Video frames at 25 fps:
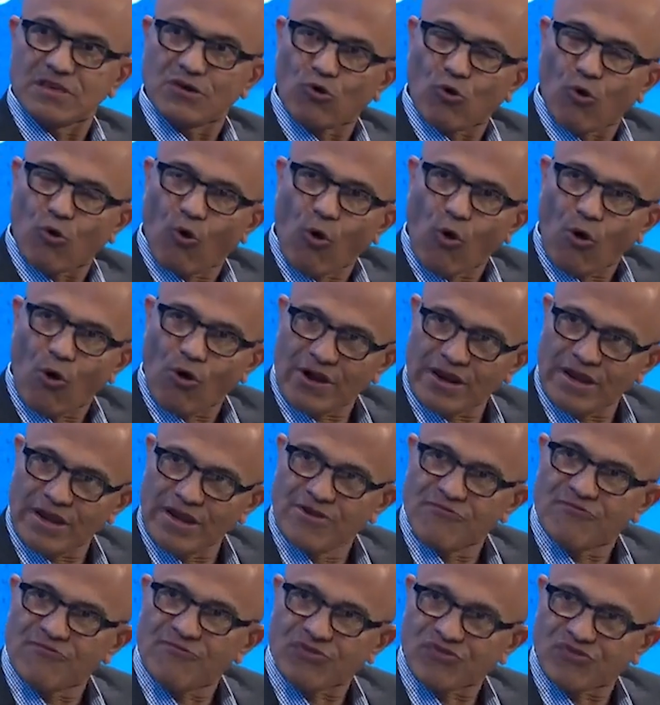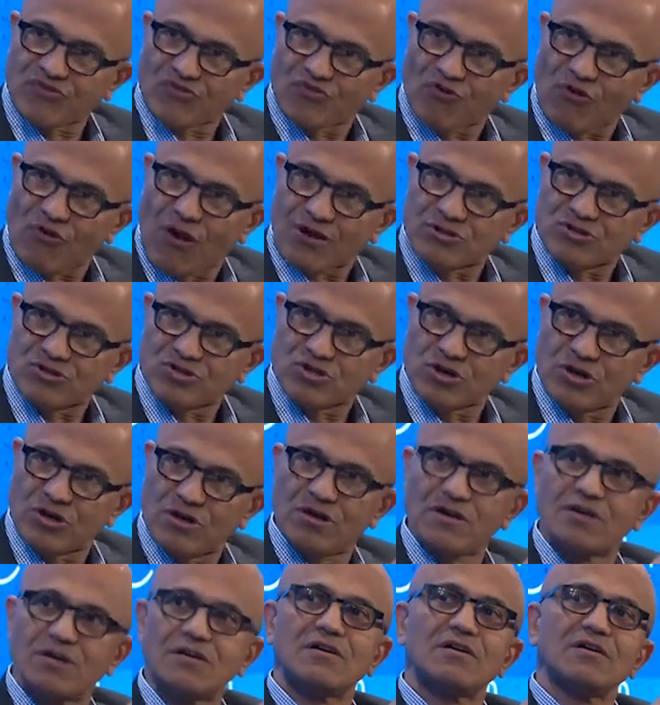the core infrastructure,
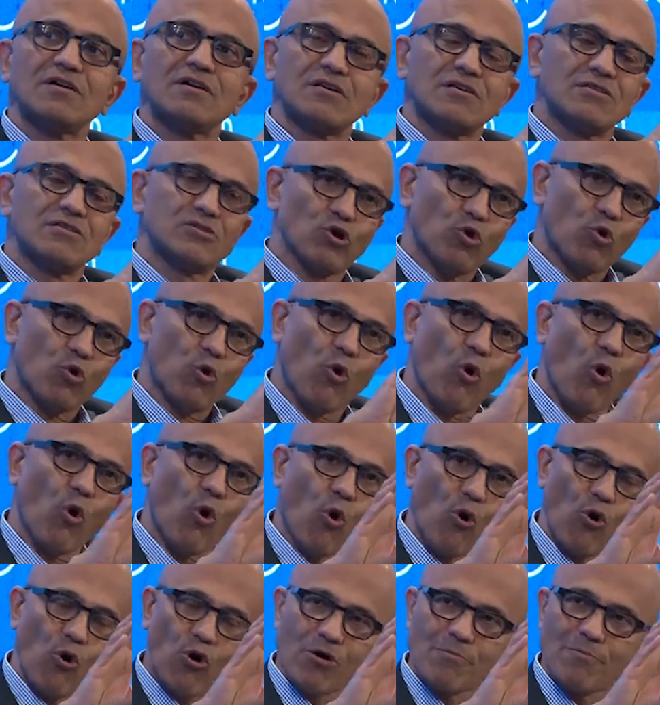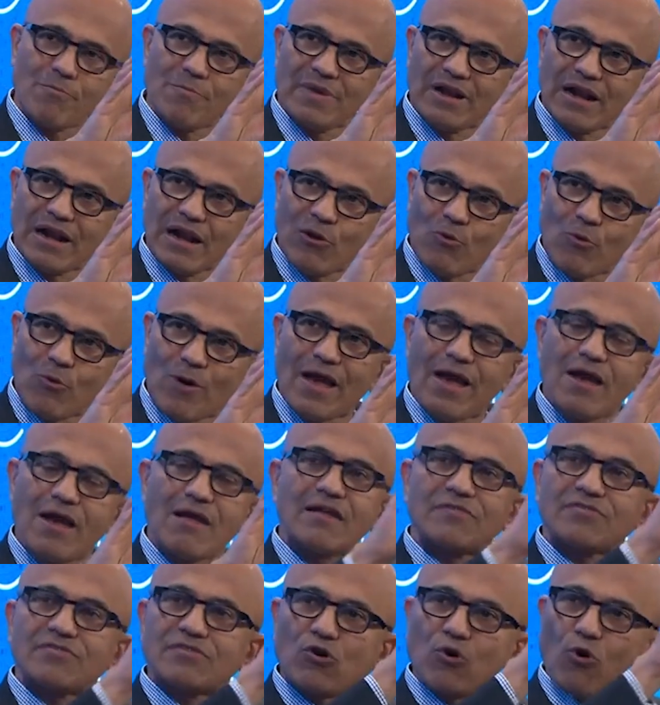mm-hmm, the core middleware,
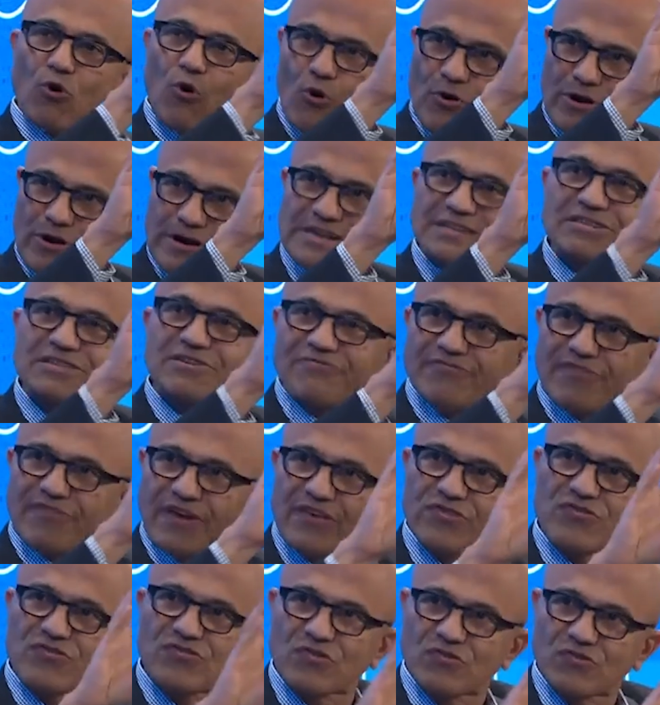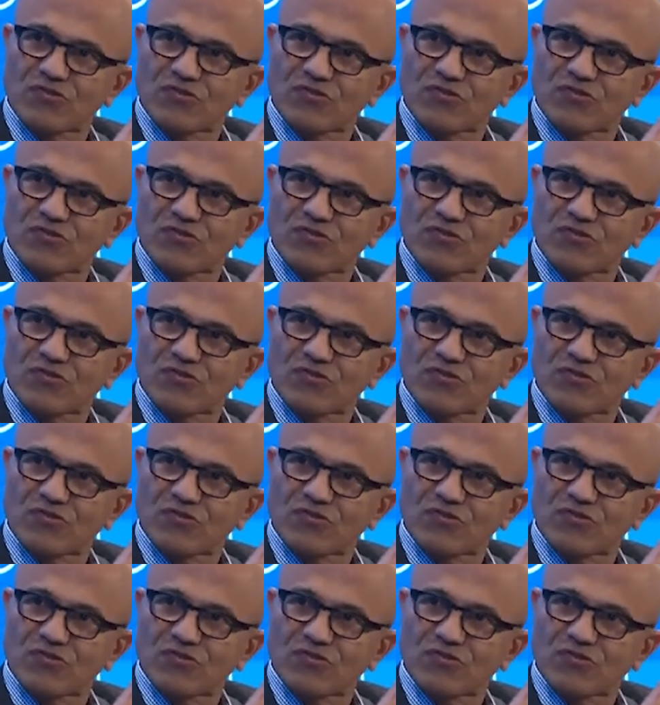and the core interface.